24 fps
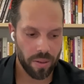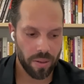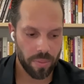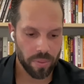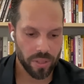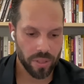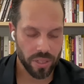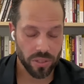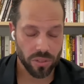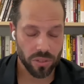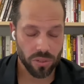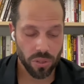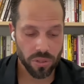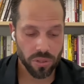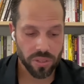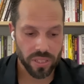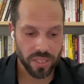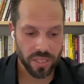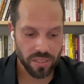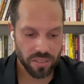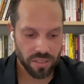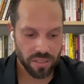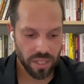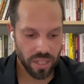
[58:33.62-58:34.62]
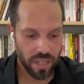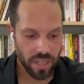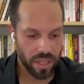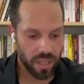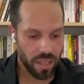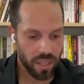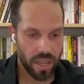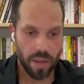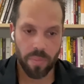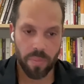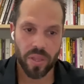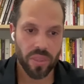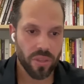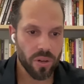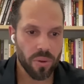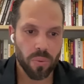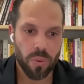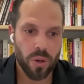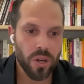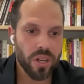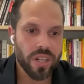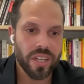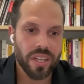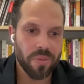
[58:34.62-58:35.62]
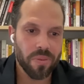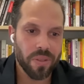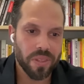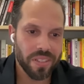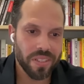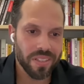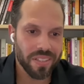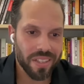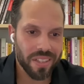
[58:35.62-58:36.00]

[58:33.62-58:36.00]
consultants. I mean, they're working with these